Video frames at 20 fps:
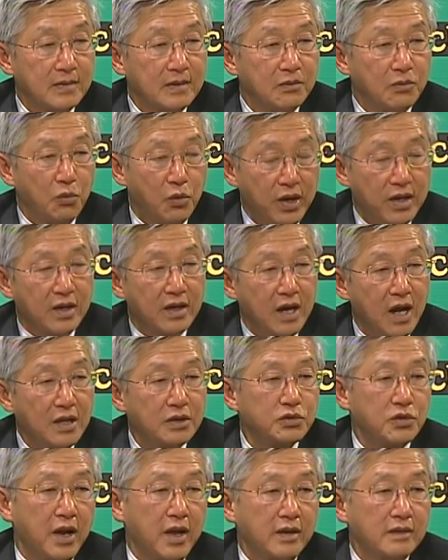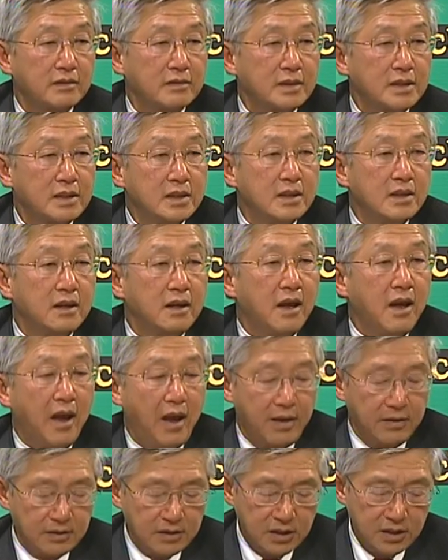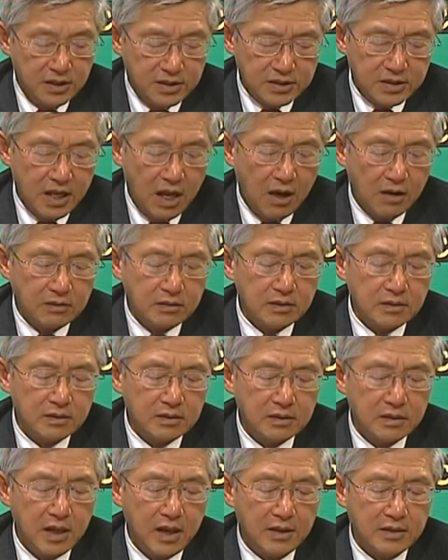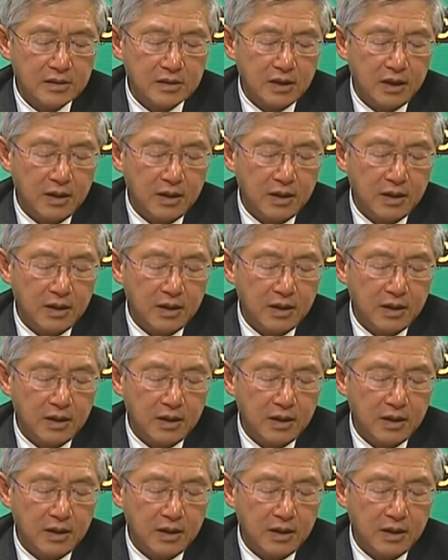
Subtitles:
win a contract. And turns out that